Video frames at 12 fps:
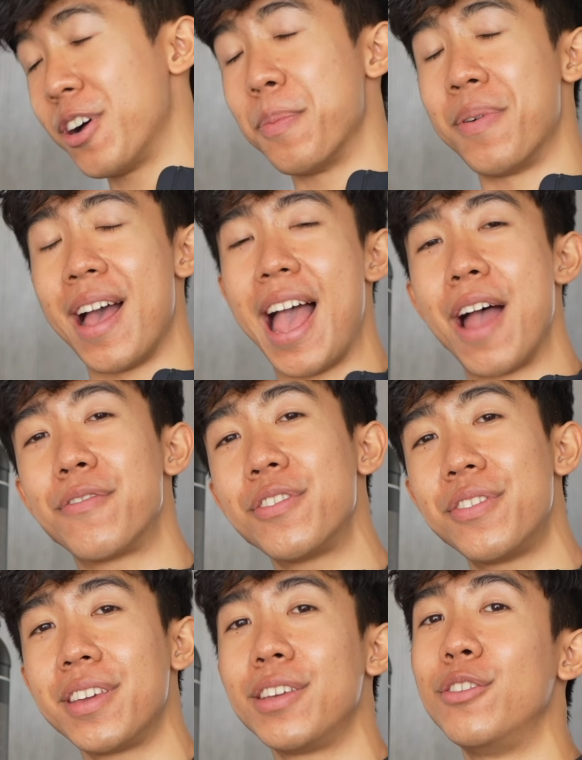up
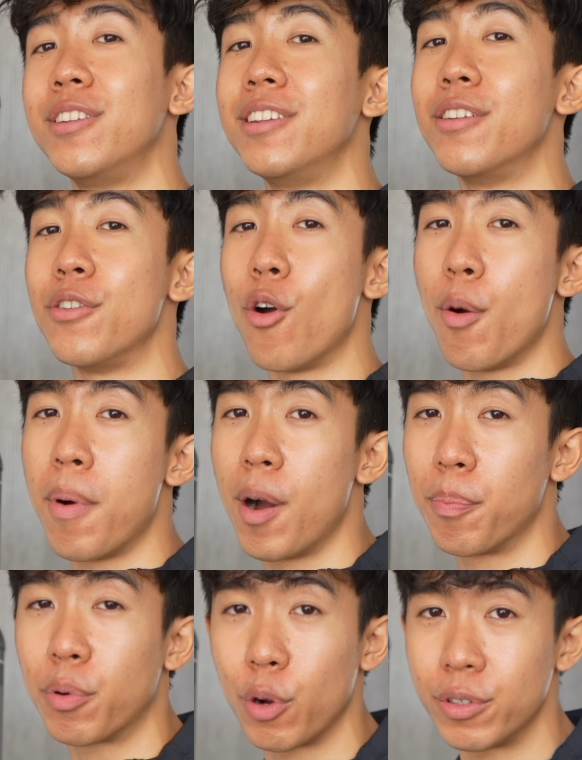everything you need to know
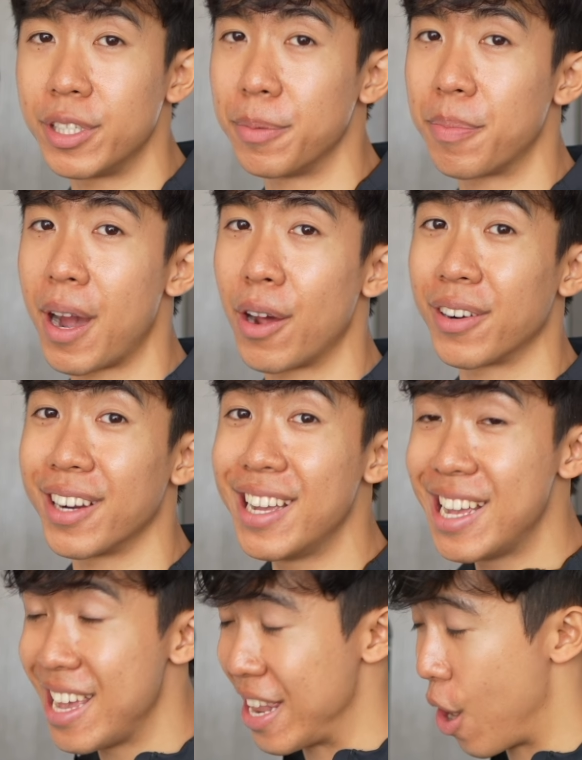about protein powder.
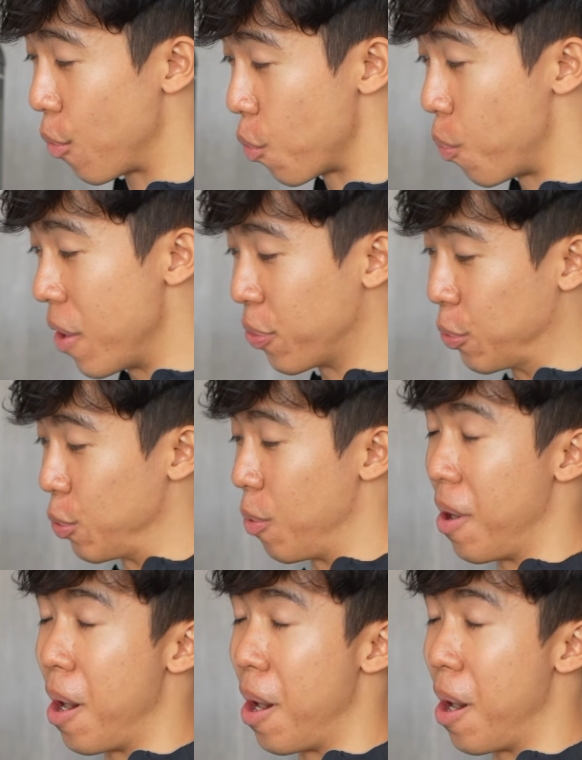Now we went through